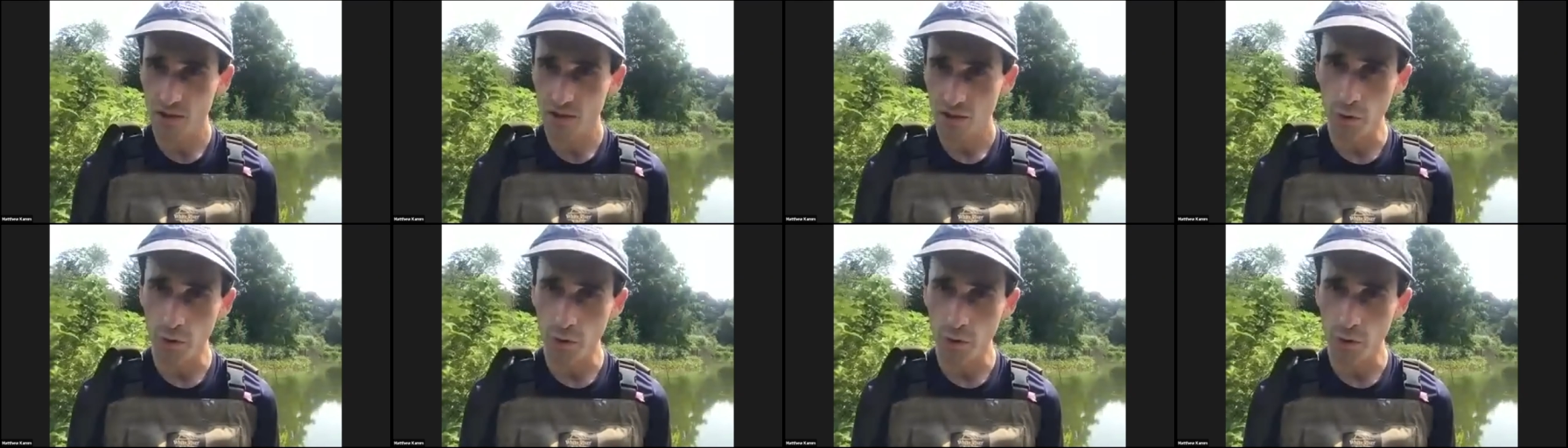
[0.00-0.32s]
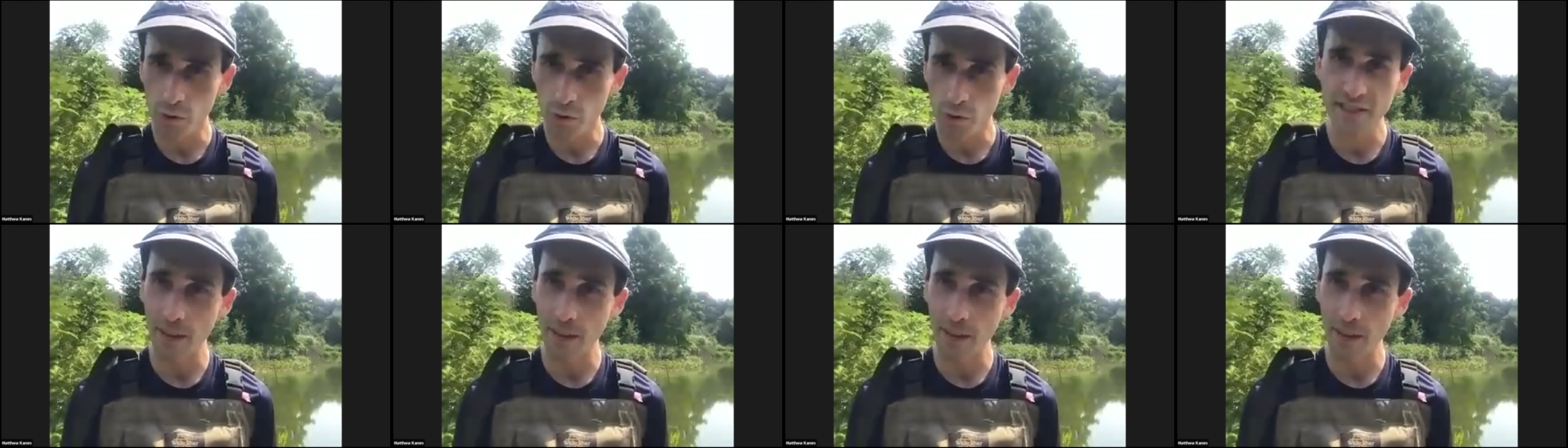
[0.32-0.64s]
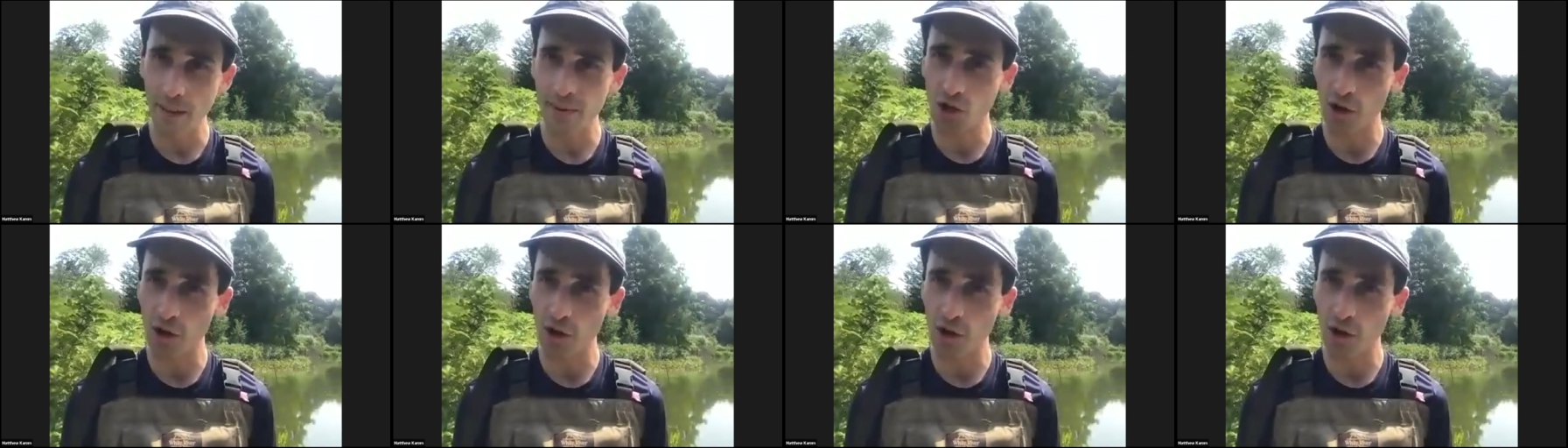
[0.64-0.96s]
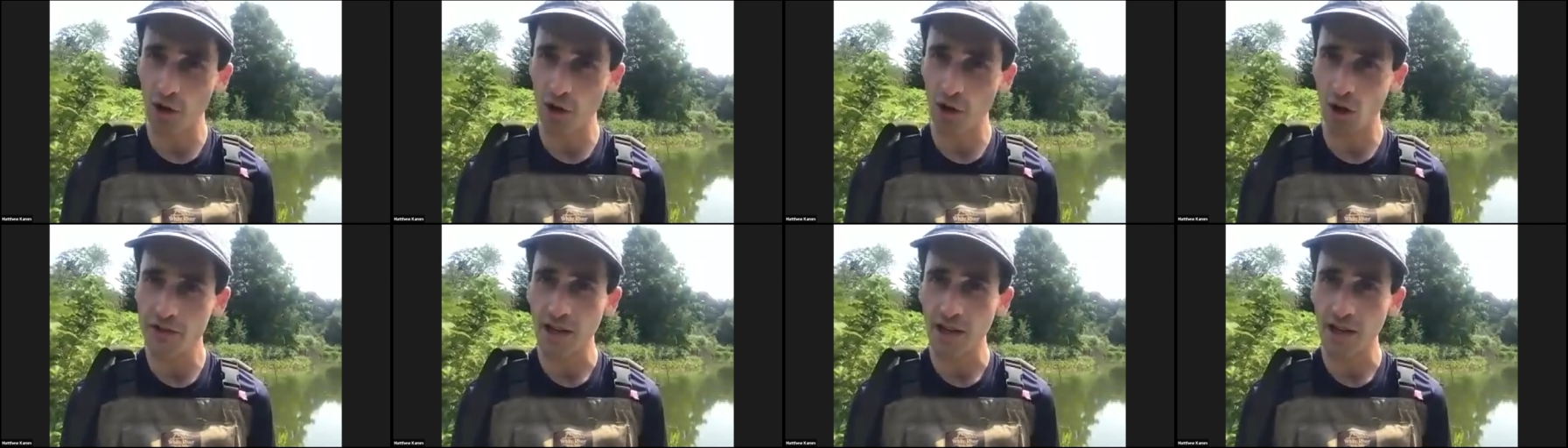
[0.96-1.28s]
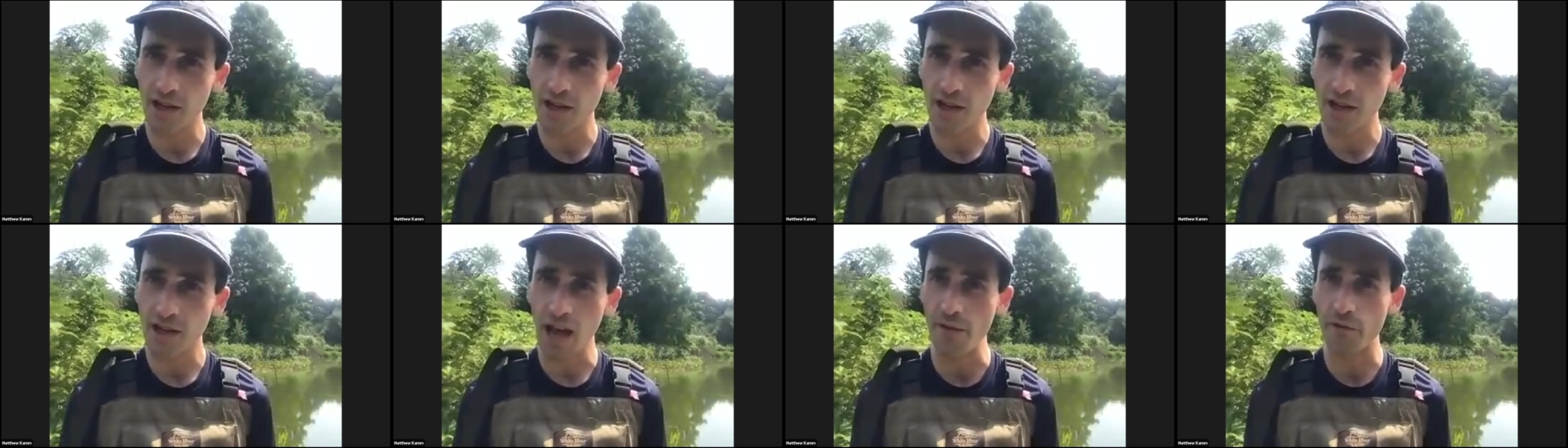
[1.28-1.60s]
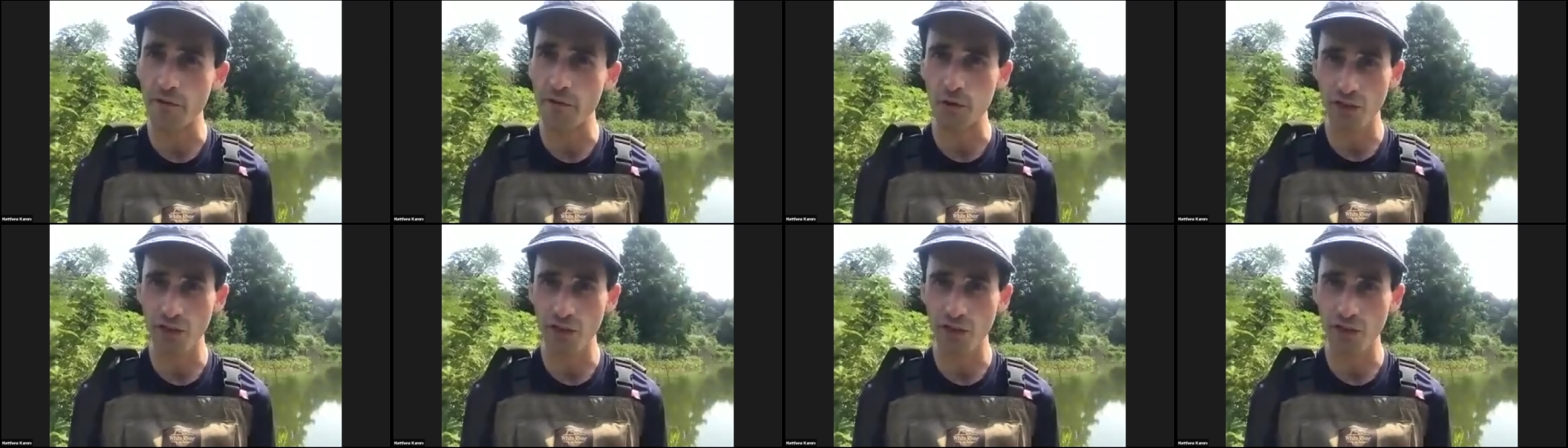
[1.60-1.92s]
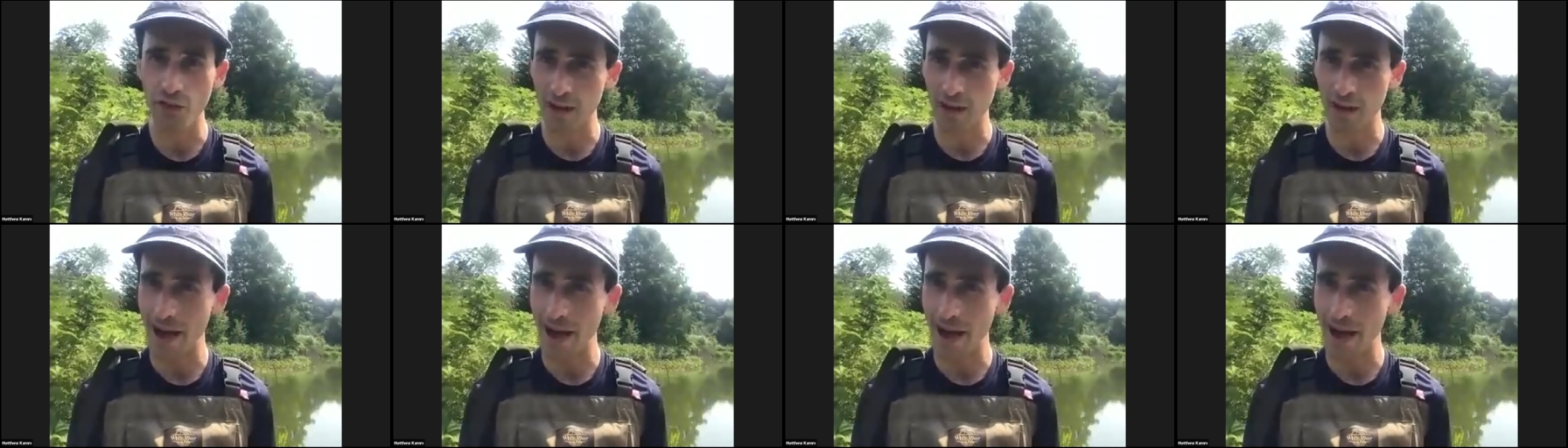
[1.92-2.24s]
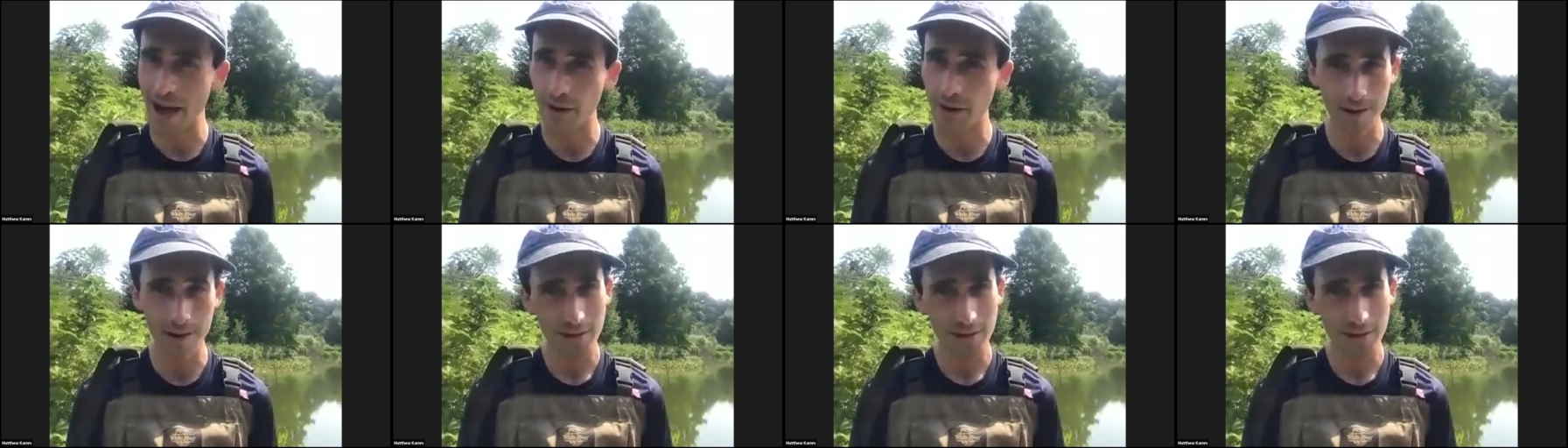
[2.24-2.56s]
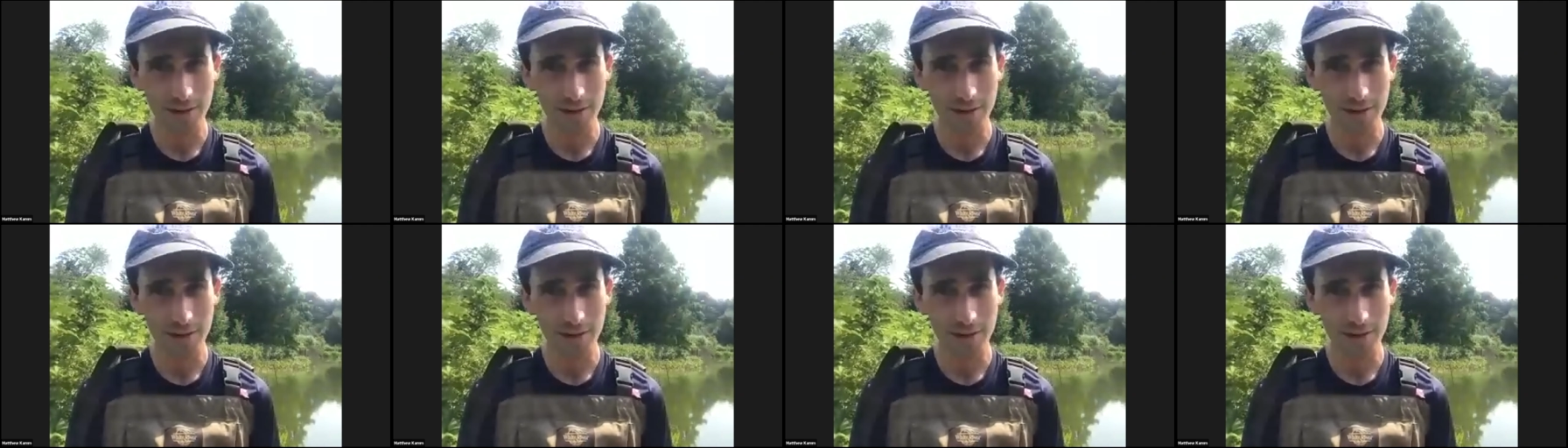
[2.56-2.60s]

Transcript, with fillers: will take baby turtles. Uh, if you think about it,